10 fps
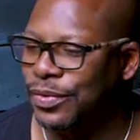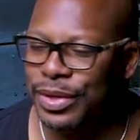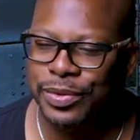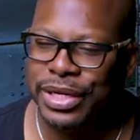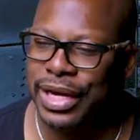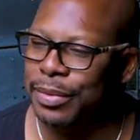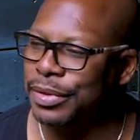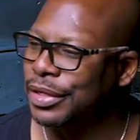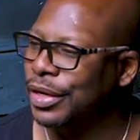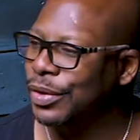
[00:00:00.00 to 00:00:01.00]
We, we able
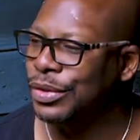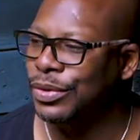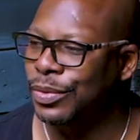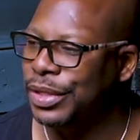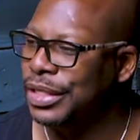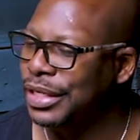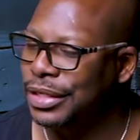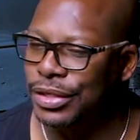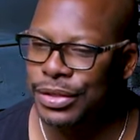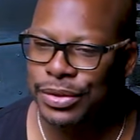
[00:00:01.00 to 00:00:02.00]
to go do what we need
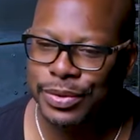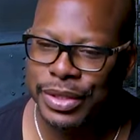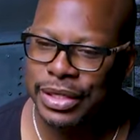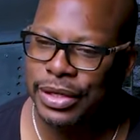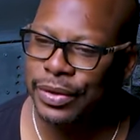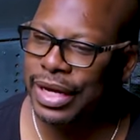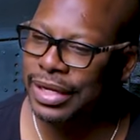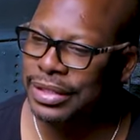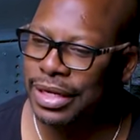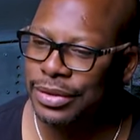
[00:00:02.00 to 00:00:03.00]
to do. We can go have
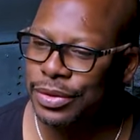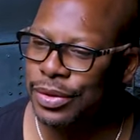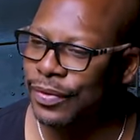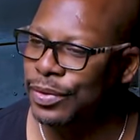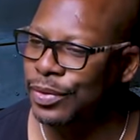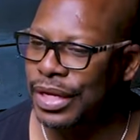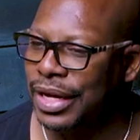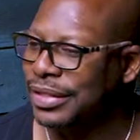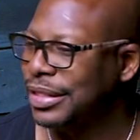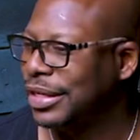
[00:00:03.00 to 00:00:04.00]
sex with whoever we want to
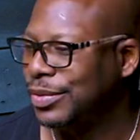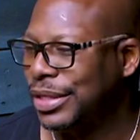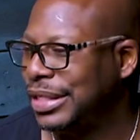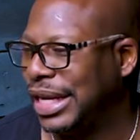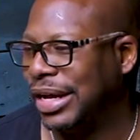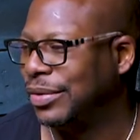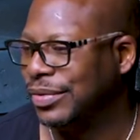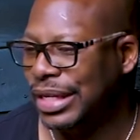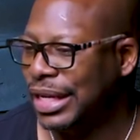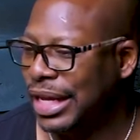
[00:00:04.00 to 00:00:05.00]
have sex with. And I don't,
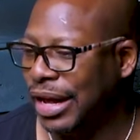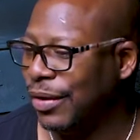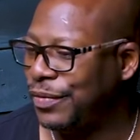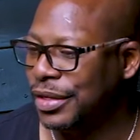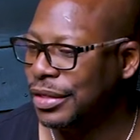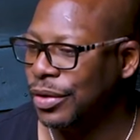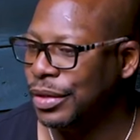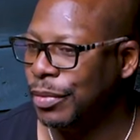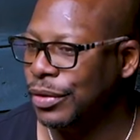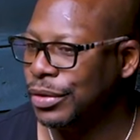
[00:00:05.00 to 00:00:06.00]
I don't feel no
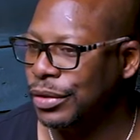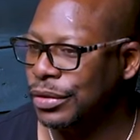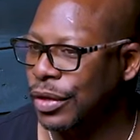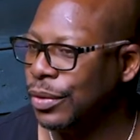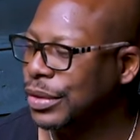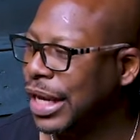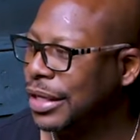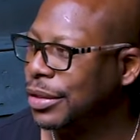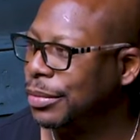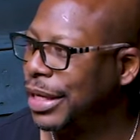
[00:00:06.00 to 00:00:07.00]
emotional soul tie to
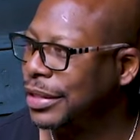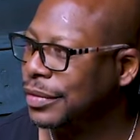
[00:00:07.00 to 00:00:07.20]
nobody.